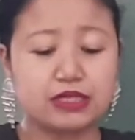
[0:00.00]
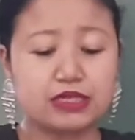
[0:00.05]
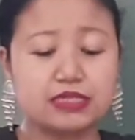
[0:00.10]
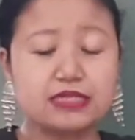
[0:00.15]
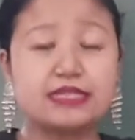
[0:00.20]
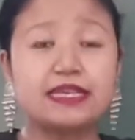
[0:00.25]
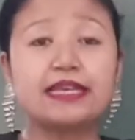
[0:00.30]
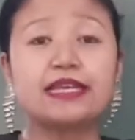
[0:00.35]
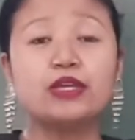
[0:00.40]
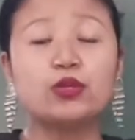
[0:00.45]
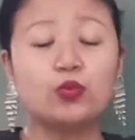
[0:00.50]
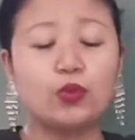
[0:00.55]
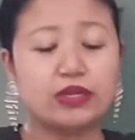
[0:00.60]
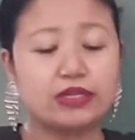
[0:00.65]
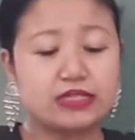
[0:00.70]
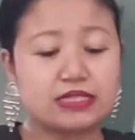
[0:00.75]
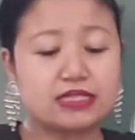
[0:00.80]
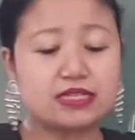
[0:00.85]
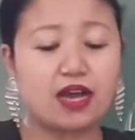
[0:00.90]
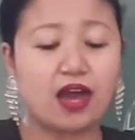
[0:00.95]
second one
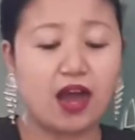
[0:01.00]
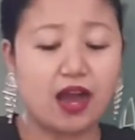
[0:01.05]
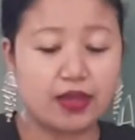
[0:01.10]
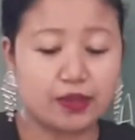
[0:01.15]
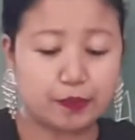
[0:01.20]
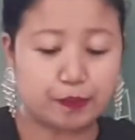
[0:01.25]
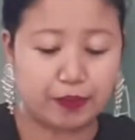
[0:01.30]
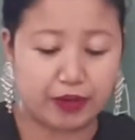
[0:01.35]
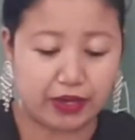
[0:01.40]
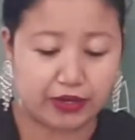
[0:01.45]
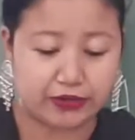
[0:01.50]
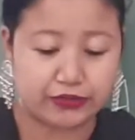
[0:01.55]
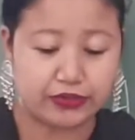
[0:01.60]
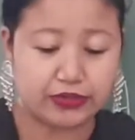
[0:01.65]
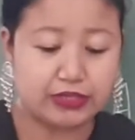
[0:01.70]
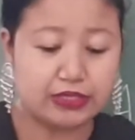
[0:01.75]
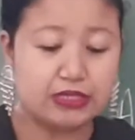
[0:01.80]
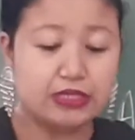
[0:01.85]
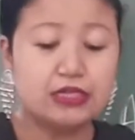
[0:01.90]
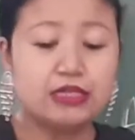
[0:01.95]
is a high bar,
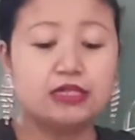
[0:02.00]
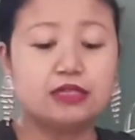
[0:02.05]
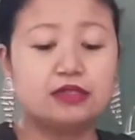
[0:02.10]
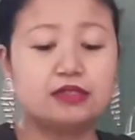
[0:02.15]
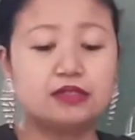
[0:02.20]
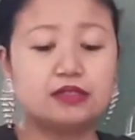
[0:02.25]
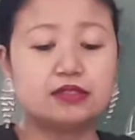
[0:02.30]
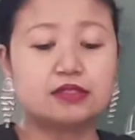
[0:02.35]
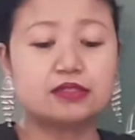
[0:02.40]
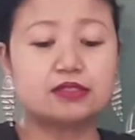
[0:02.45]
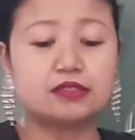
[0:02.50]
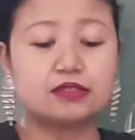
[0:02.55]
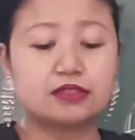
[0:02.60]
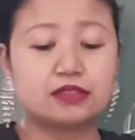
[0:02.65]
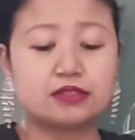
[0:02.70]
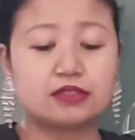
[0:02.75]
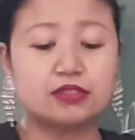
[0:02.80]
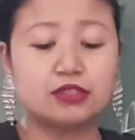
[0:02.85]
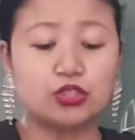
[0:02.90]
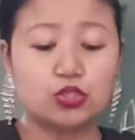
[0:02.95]

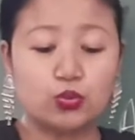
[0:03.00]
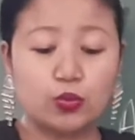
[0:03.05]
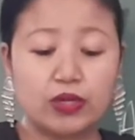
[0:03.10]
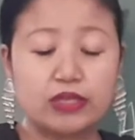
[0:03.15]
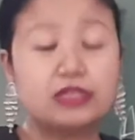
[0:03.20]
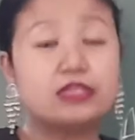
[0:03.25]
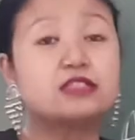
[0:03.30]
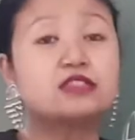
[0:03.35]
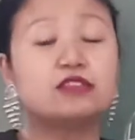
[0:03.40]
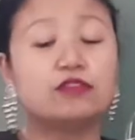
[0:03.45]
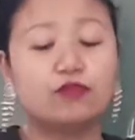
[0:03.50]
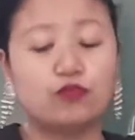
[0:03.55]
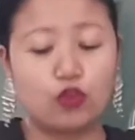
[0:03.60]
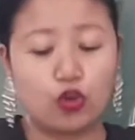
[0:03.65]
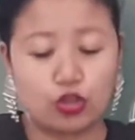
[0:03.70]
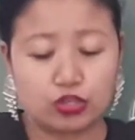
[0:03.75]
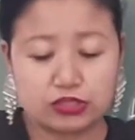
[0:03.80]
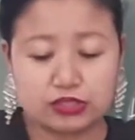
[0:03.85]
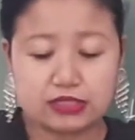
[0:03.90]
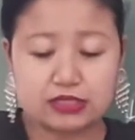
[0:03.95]
third one is a
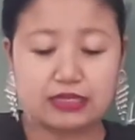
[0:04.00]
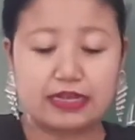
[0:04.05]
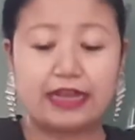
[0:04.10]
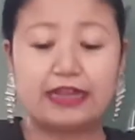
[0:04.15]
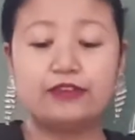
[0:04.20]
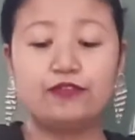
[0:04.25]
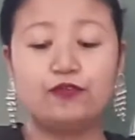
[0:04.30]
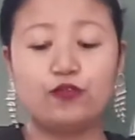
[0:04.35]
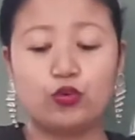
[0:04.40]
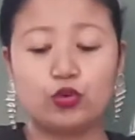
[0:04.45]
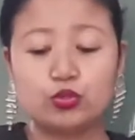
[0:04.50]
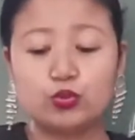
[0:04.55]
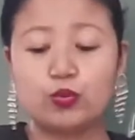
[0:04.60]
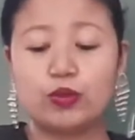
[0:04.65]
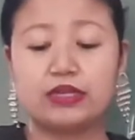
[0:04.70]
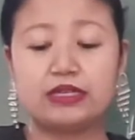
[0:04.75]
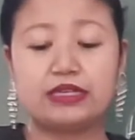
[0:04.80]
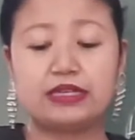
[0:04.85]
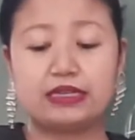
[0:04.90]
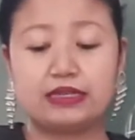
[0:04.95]
vault, and fourth
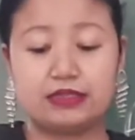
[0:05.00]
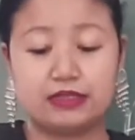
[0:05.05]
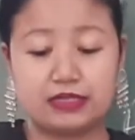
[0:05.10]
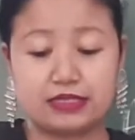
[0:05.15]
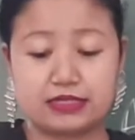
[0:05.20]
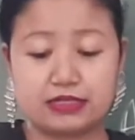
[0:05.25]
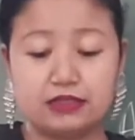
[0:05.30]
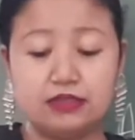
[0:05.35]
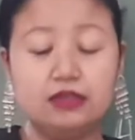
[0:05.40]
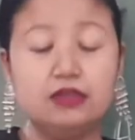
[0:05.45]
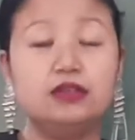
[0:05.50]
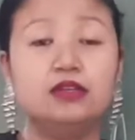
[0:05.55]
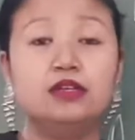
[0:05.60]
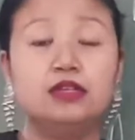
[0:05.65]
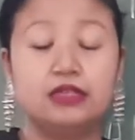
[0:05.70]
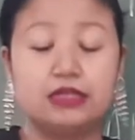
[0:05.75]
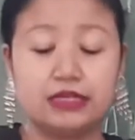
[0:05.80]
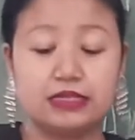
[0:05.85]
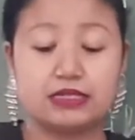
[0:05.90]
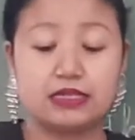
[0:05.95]
one is a
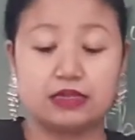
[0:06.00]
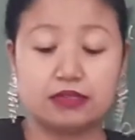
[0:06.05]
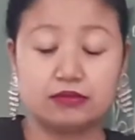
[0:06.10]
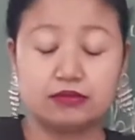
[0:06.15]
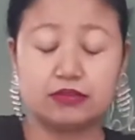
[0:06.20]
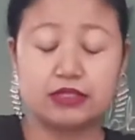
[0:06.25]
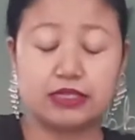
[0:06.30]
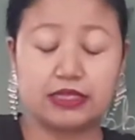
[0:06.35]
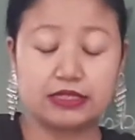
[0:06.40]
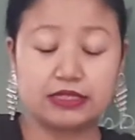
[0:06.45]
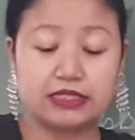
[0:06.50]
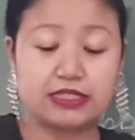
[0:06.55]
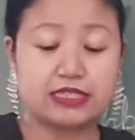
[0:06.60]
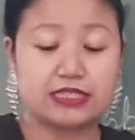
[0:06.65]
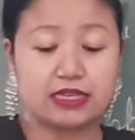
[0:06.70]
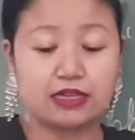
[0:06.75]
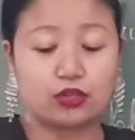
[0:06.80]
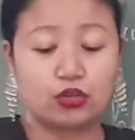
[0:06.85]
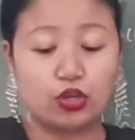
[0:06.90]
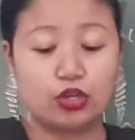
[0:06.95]
these
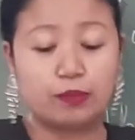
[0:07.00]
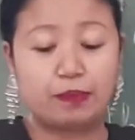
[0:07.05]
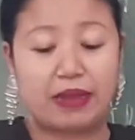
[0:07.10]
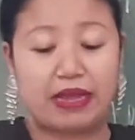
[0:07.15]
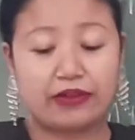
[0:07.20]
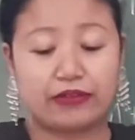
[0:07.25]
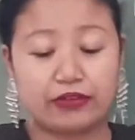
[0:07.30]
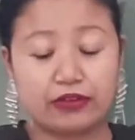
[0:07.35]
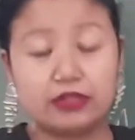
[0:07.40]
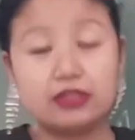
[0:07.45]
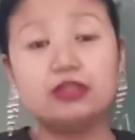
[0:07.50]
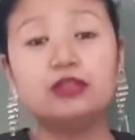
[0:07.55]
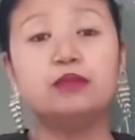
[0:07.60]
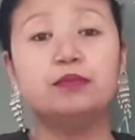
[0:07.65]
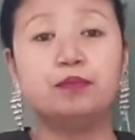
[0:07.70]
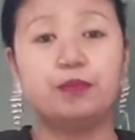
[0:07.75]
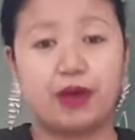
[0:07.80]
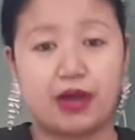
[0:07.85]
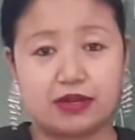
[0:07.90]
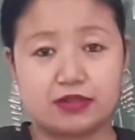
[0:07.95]
are called parallel
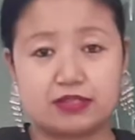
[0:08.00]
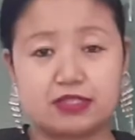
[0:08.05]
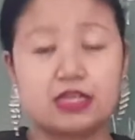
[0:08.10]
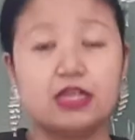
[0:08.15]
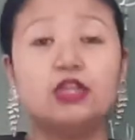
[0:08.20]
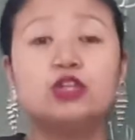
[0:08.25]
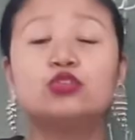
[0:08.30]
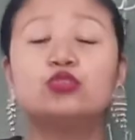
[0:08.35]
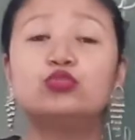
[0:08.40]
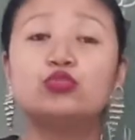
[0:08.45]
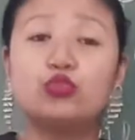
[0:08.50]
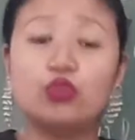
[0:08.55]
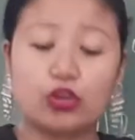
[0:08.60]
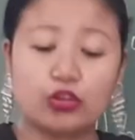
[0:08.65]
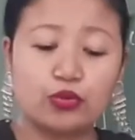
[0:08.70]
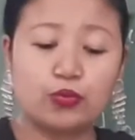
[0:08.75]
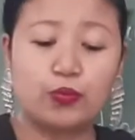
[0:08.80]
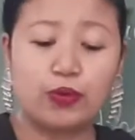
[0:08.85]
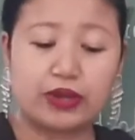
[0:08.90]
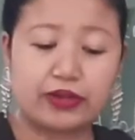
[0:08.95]
bars. Do
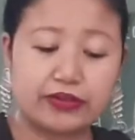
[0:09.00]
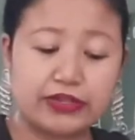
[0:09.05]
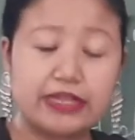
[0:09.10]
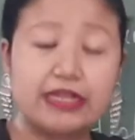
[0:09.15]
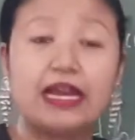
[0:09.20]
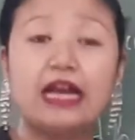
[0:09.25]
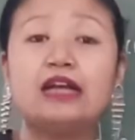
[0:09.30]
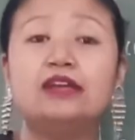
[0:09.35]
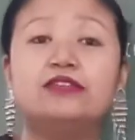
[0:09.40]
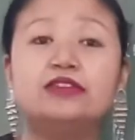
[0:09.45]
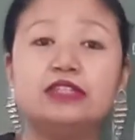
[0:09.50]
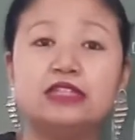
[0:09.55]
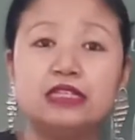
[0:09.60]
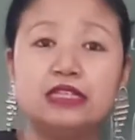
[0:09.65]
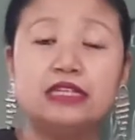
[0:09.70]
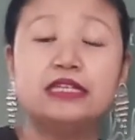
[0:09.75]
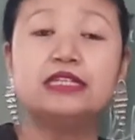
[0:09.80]
not worry, I will